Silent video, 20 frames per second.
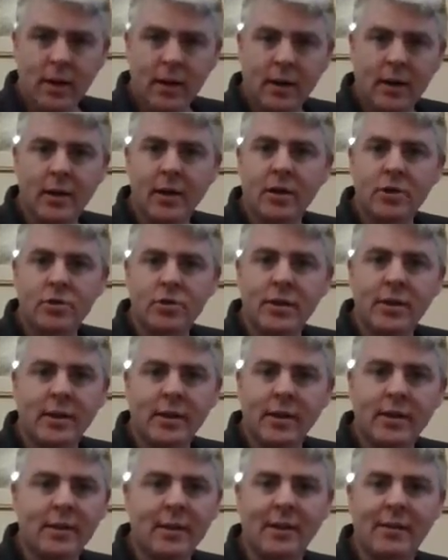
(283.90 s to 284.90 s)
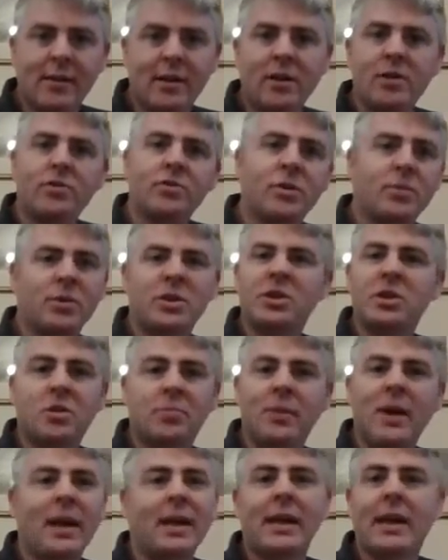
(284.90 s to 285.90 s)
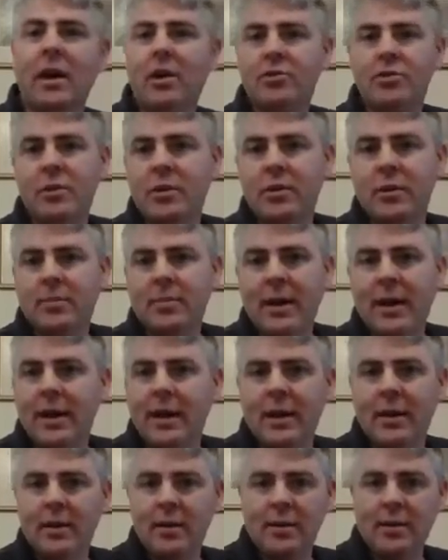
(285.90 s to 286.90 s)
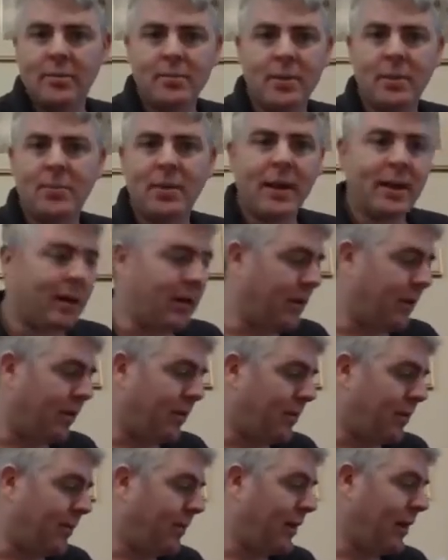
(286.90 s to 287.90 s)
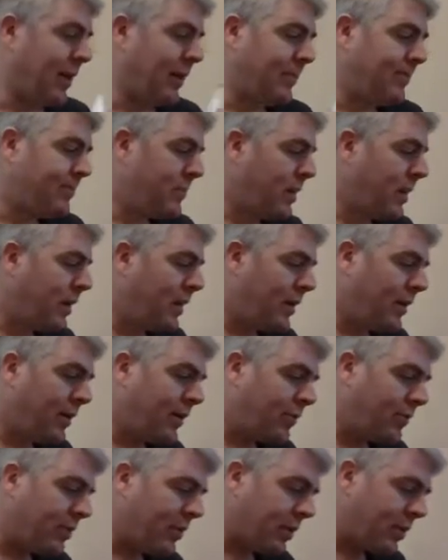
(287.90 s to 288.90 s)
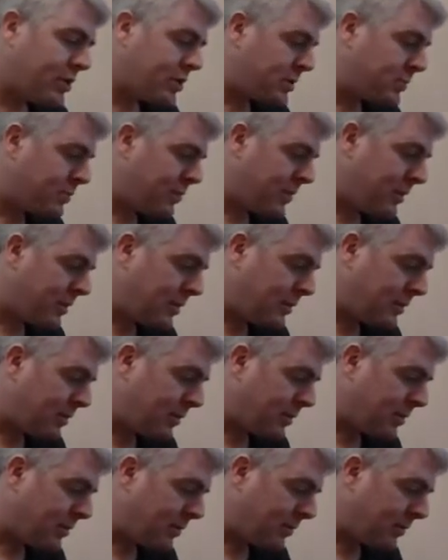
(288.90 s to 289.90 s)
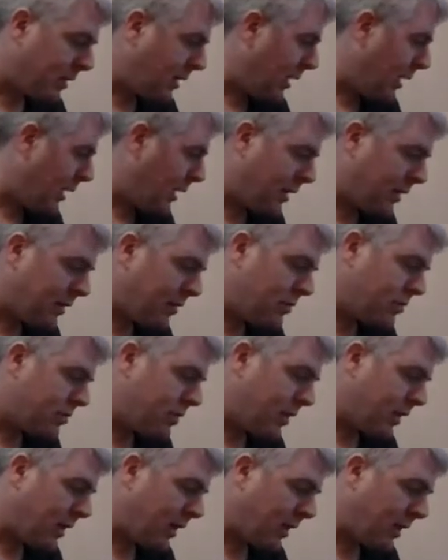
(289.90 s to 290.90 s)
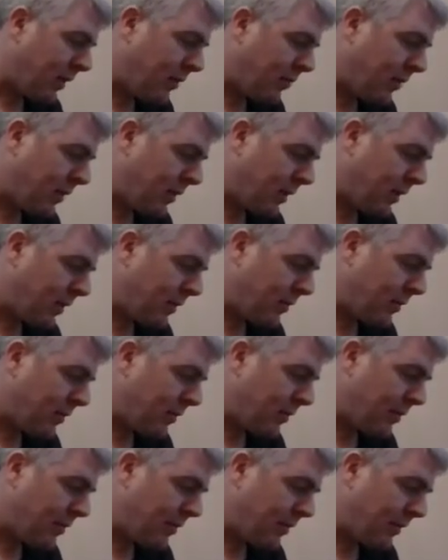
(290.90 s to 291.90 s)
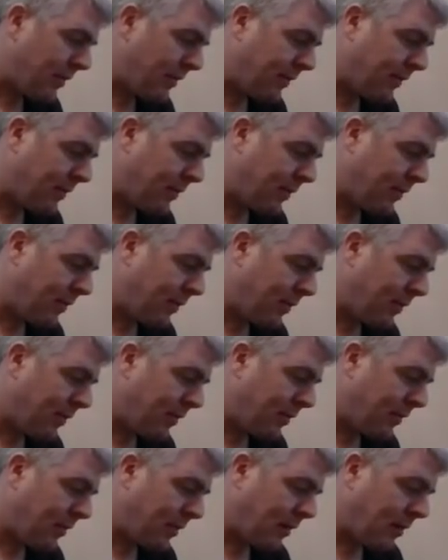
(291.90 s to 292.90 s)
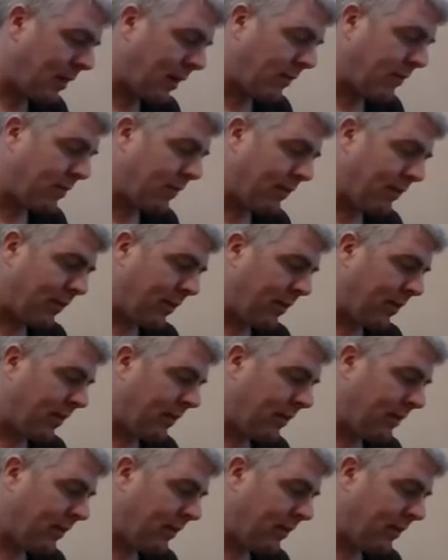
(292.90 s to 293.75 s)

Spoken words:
country, which could be any country on the planet, in planet Earth, if you like. So I'll just put the country here with this currency,